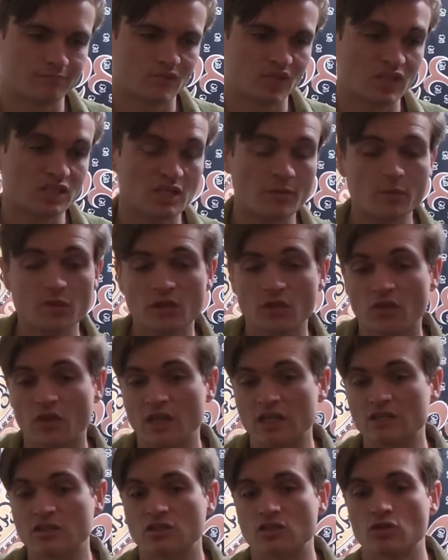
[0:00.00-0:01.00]
Some of the
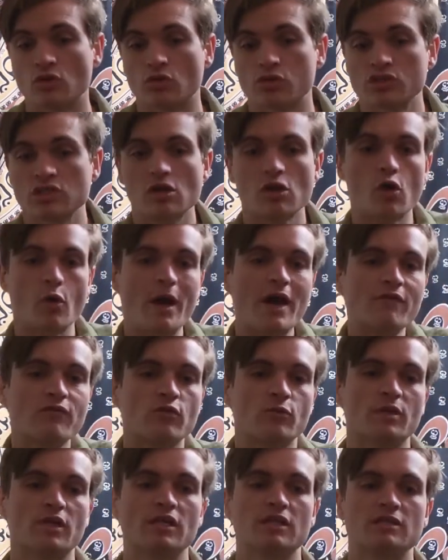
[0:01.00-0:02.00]
things you'll still go after
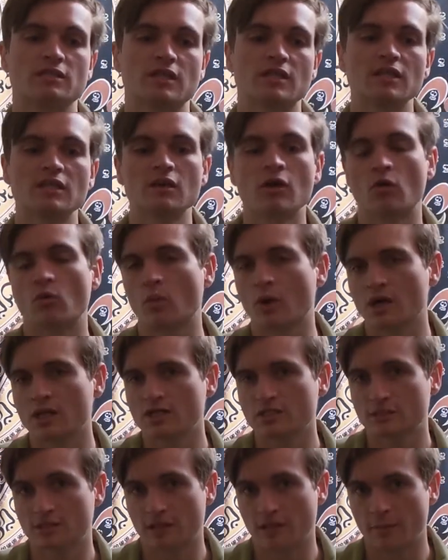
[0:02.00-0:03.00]
because the ego
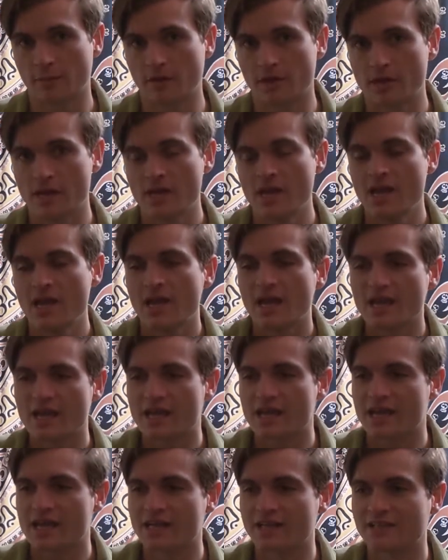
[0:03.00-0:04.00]
wants them,
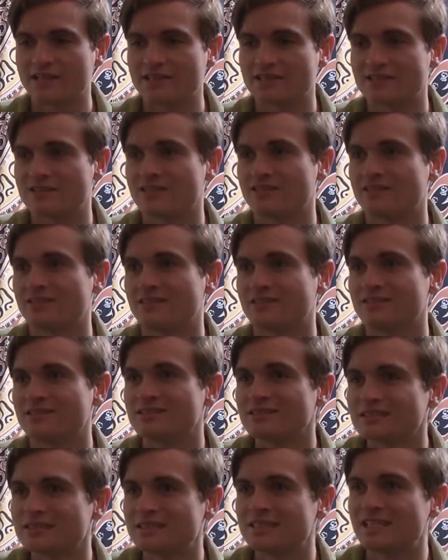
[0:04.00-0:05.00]
and
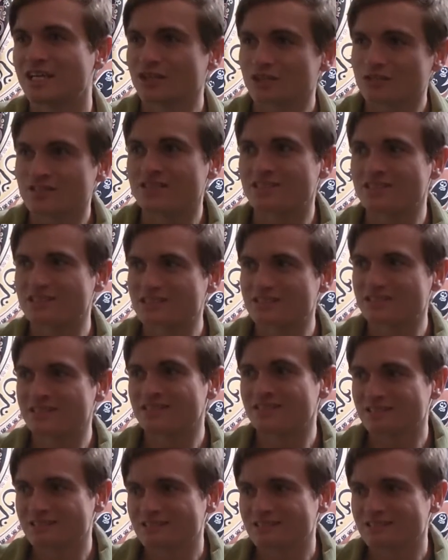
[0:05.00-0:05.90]
there's